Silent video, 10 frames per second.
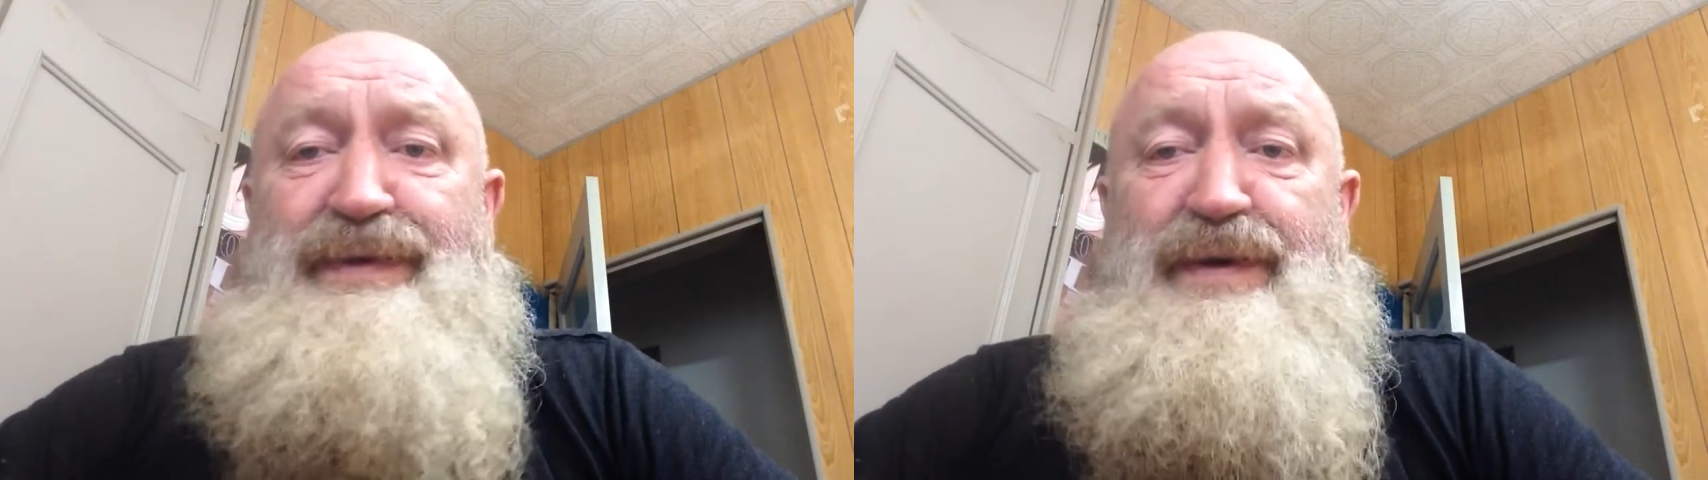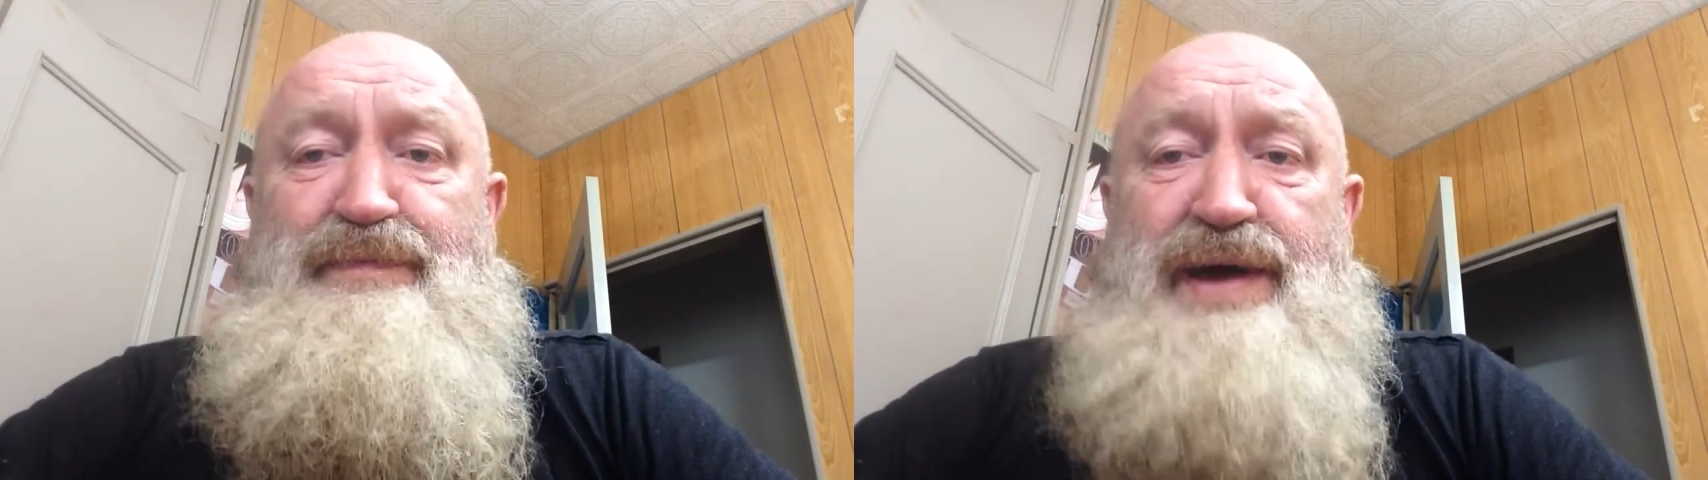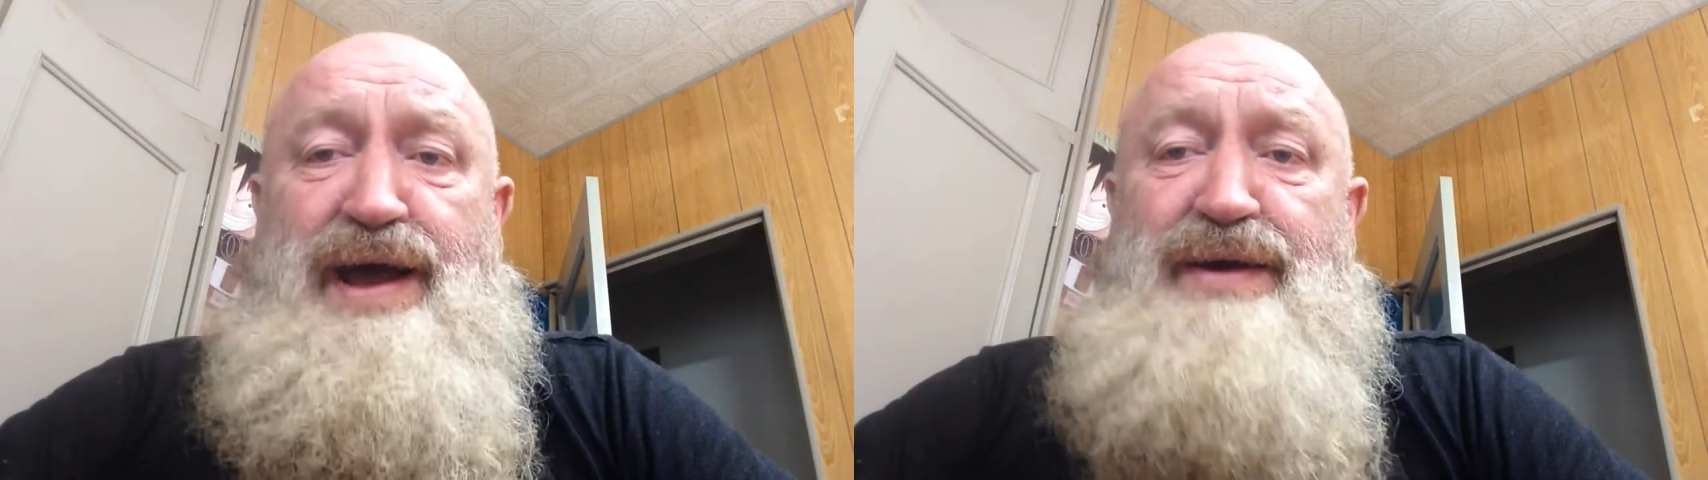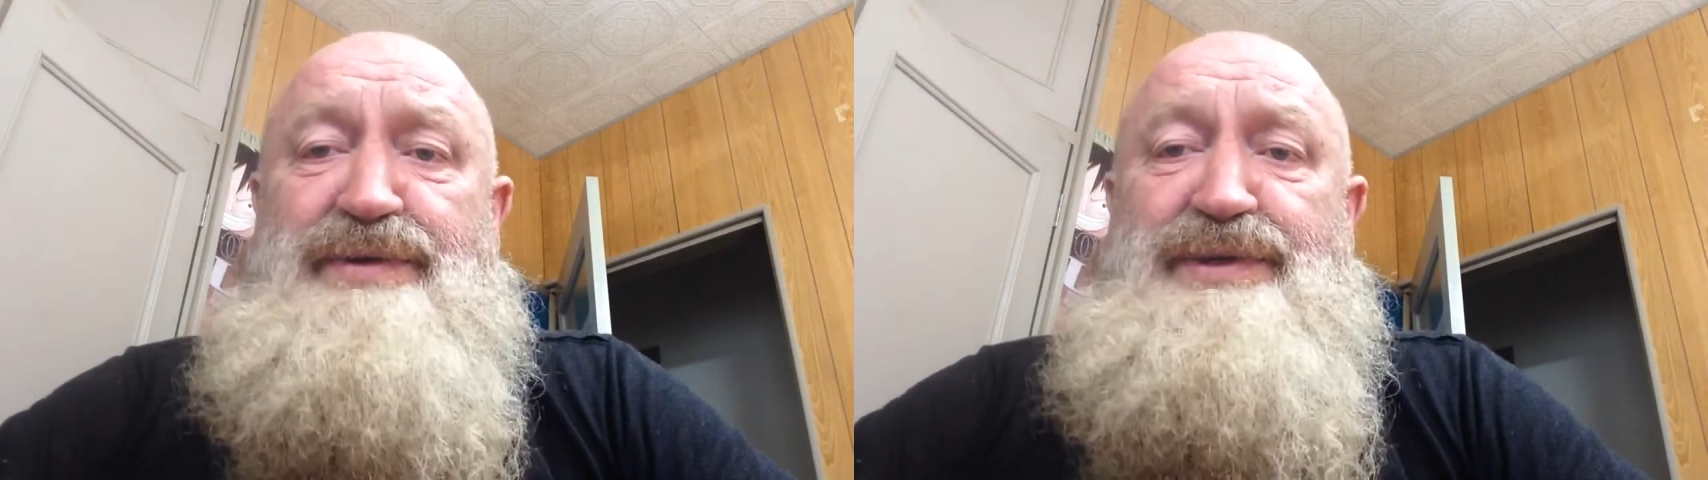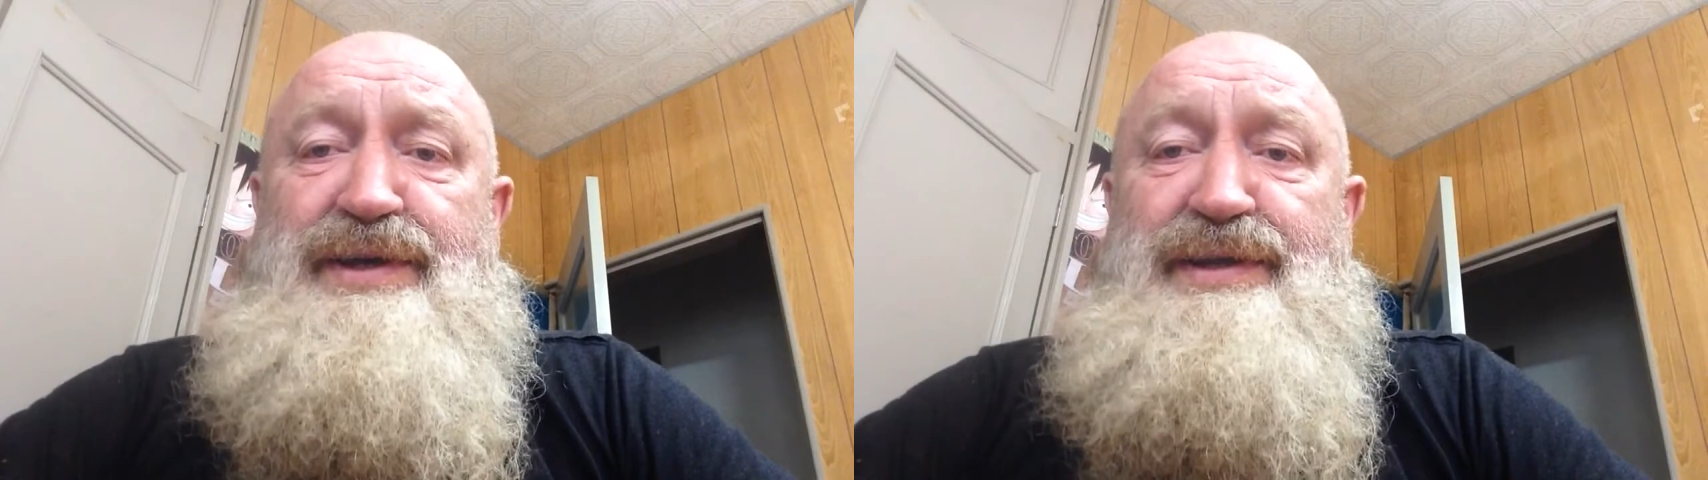
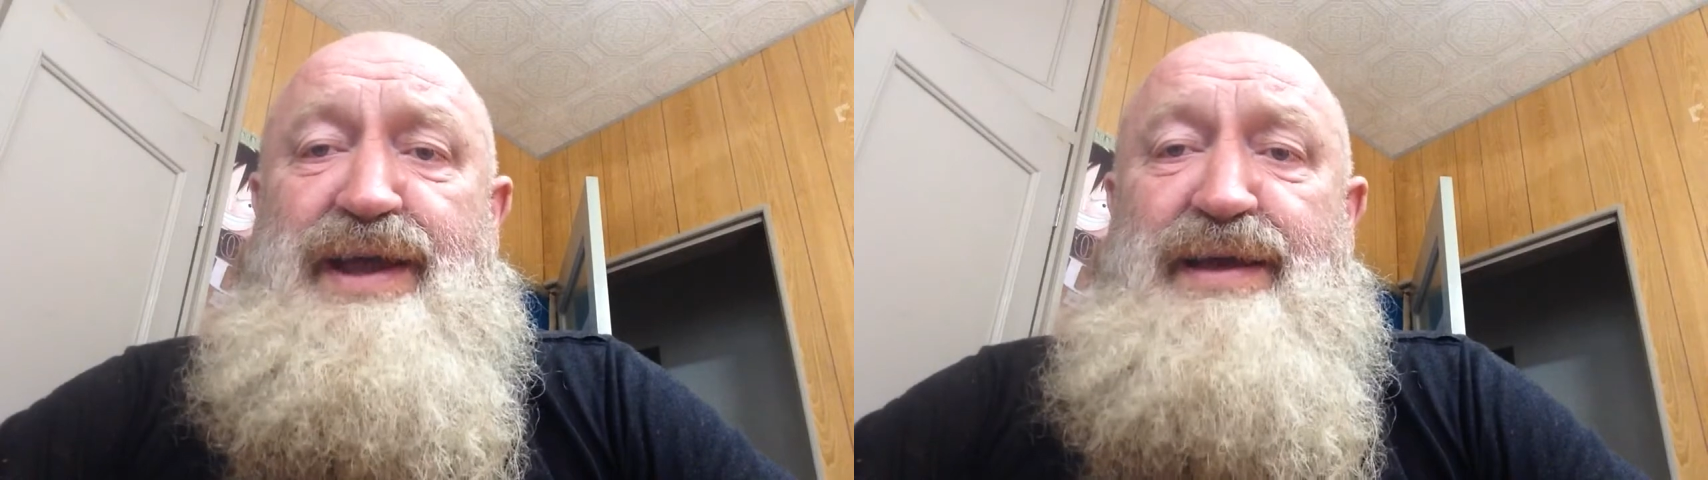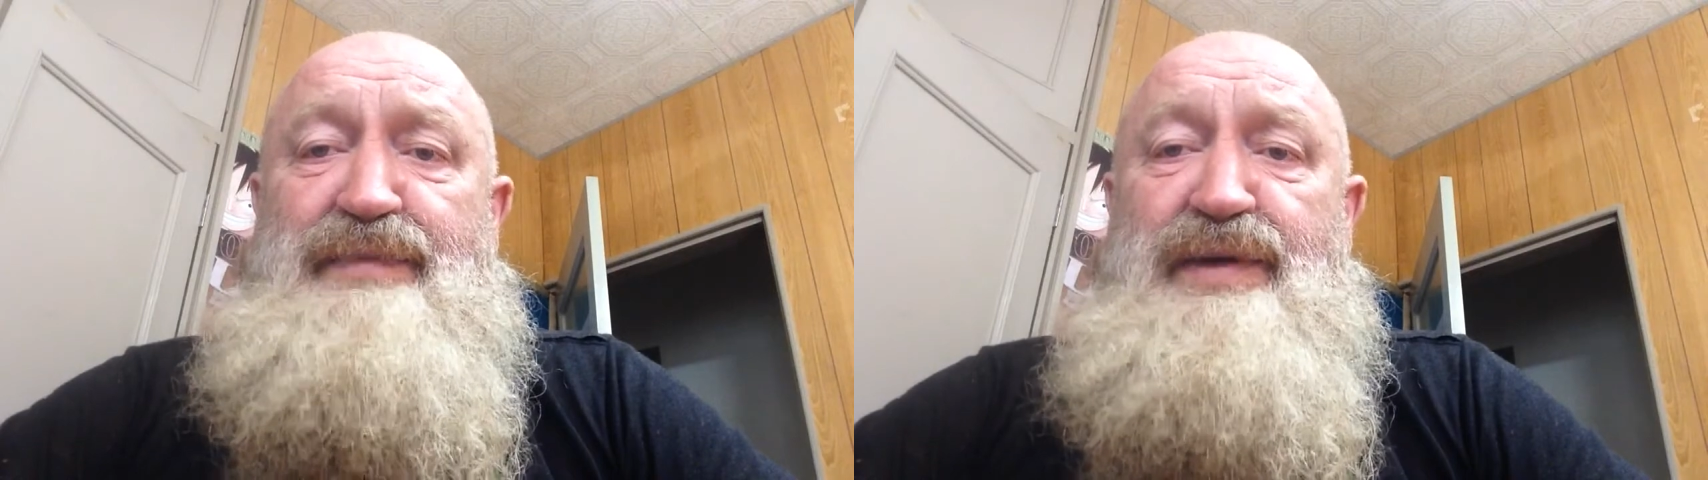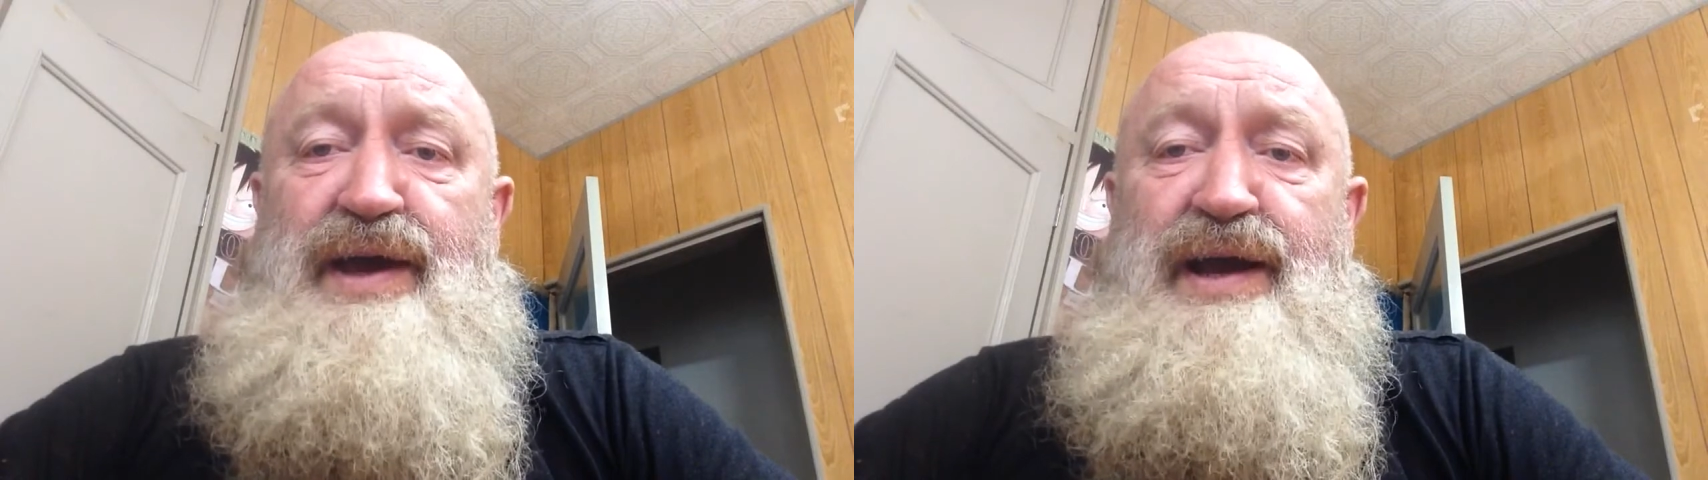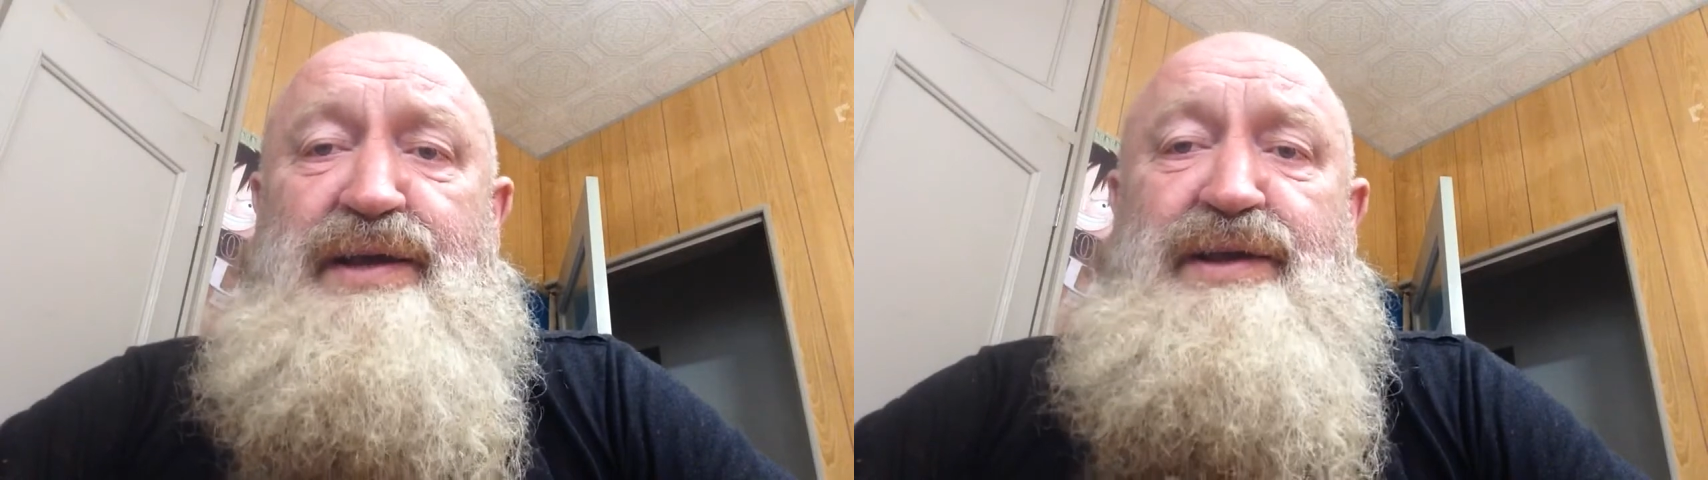about your Libya.